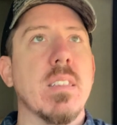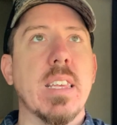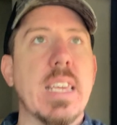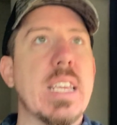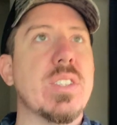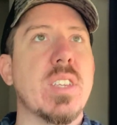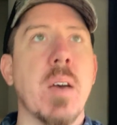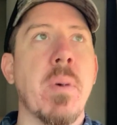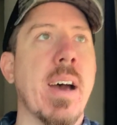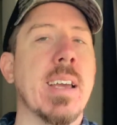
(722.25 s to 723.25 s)
the
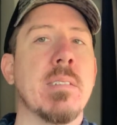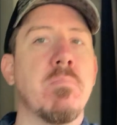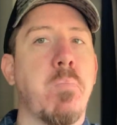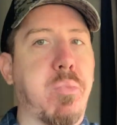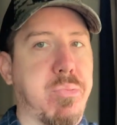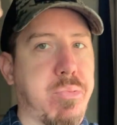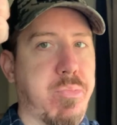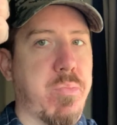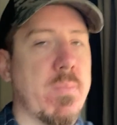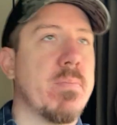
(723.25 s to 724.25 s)
e-semi,
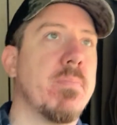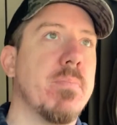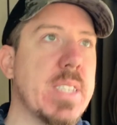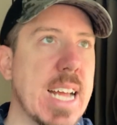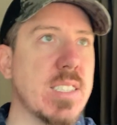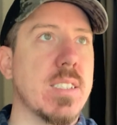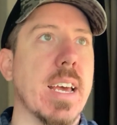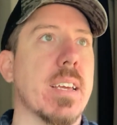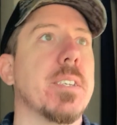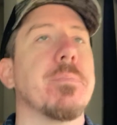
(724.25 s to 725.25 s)
dead
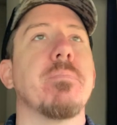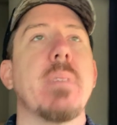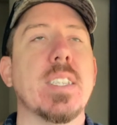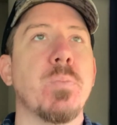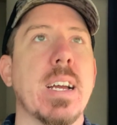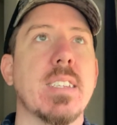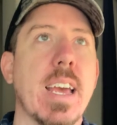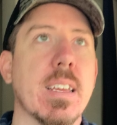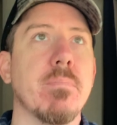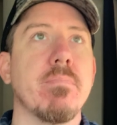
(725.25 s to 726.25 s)
stick. That's my
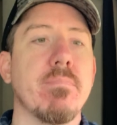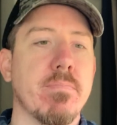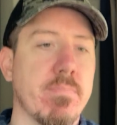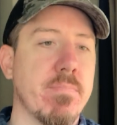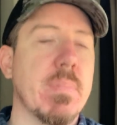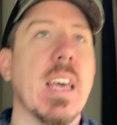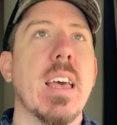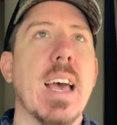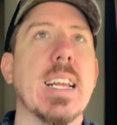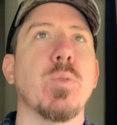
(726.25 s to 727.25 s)
take.
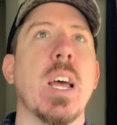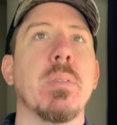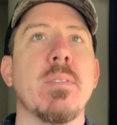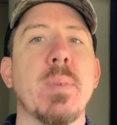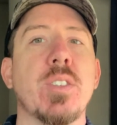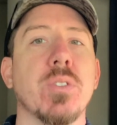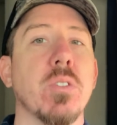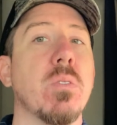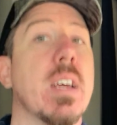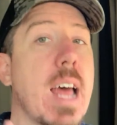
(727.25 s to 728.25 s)
That's what I believe to be
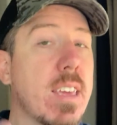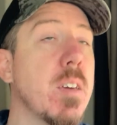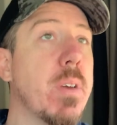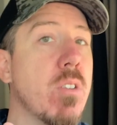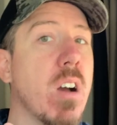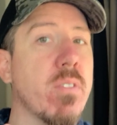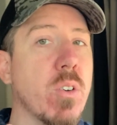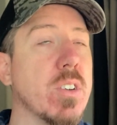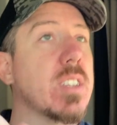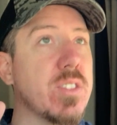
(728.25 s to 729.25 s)
true. I could be wrong, of
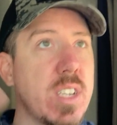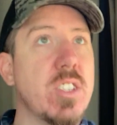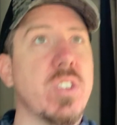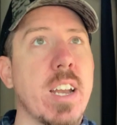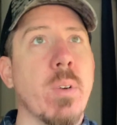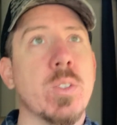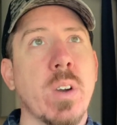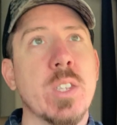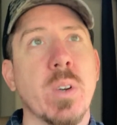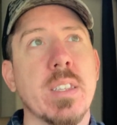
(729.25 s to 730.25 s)
course, because it is January
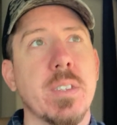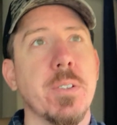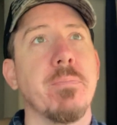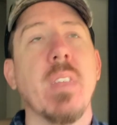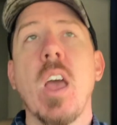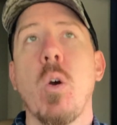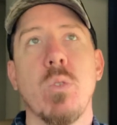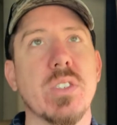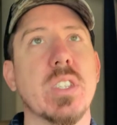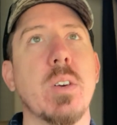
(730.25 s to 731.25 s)
2022.
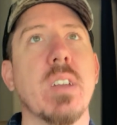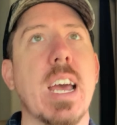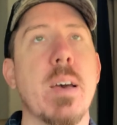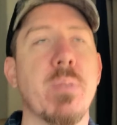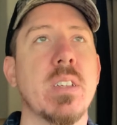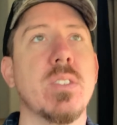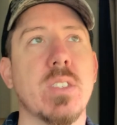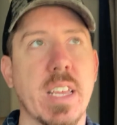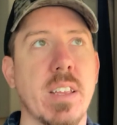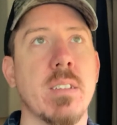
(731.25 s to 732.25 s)
We'll see what
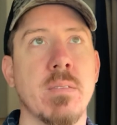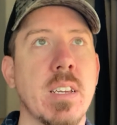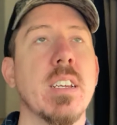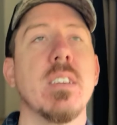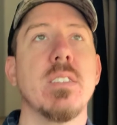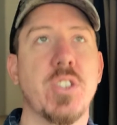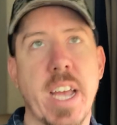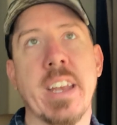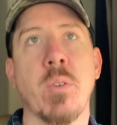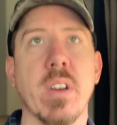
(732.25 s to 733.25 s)
happens in
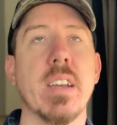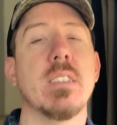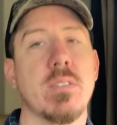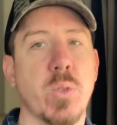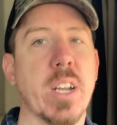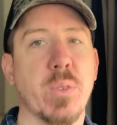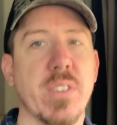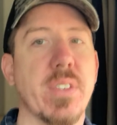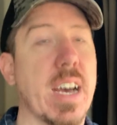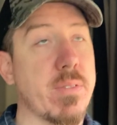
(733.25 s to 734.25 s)
January
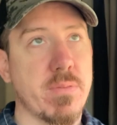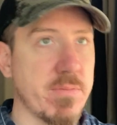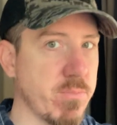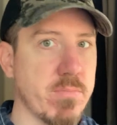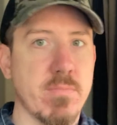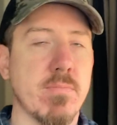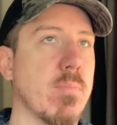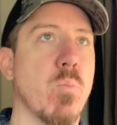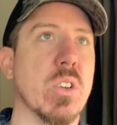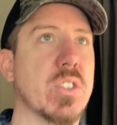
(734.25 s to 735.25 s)
2025.
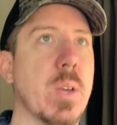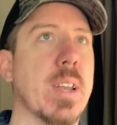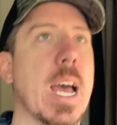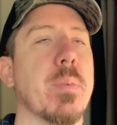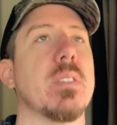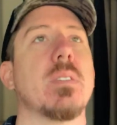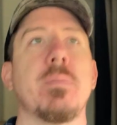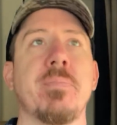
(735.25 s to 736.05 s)
We'll see what happens.